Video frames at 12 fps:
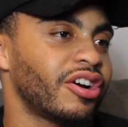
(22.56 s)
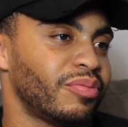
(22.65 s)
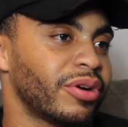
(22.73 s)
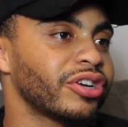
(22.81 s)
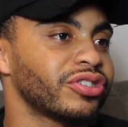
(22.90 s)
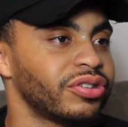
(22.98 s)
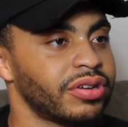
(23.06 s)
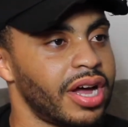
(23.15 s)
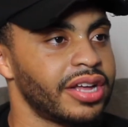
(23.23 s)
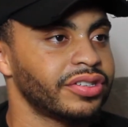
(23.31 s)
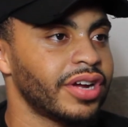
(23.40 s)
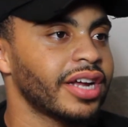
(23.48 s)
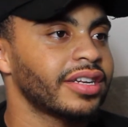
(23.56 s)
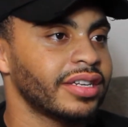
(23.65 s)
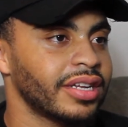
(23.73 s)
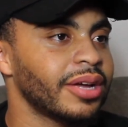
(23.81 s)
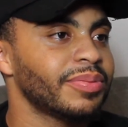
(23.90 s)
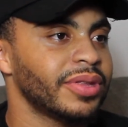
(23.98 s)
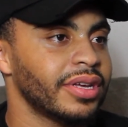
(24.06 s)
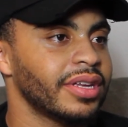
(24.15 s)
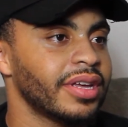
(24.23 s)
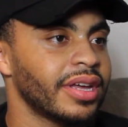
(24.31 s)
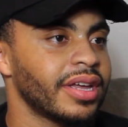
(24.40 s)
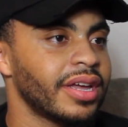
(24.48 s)
commercial contracting type thing.
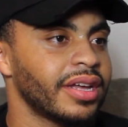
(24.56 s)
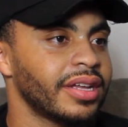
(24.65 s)
Yeah, yeah.